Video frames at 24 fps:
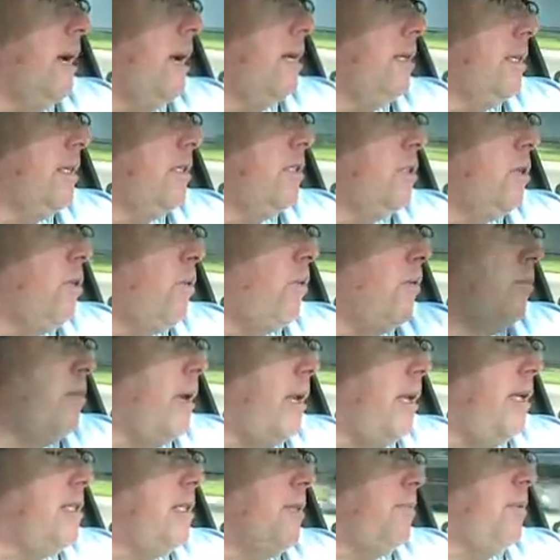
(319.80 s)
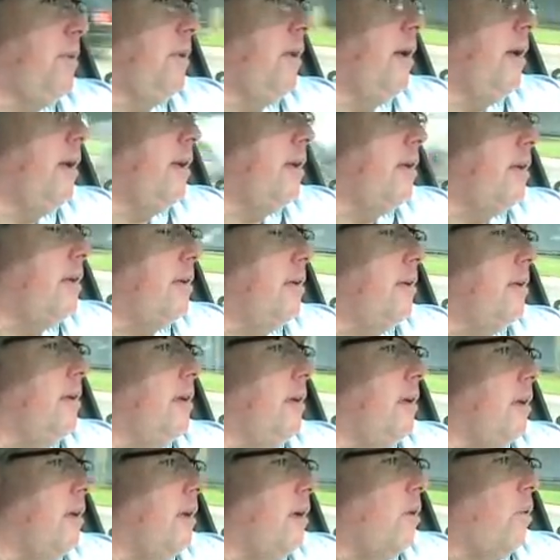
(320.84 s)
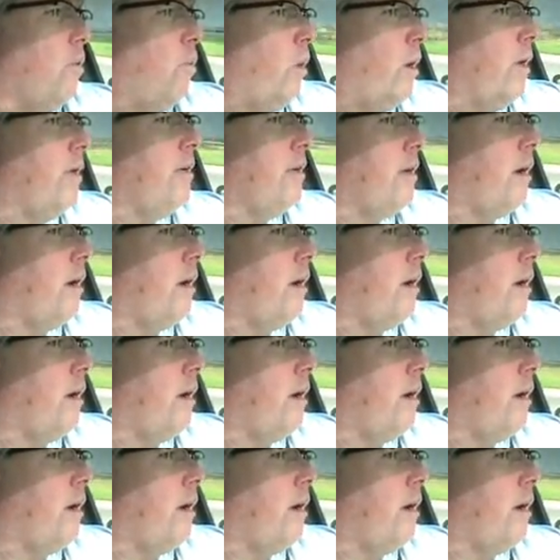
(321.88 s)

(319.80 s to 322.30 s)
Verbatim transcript: as its total money supply, one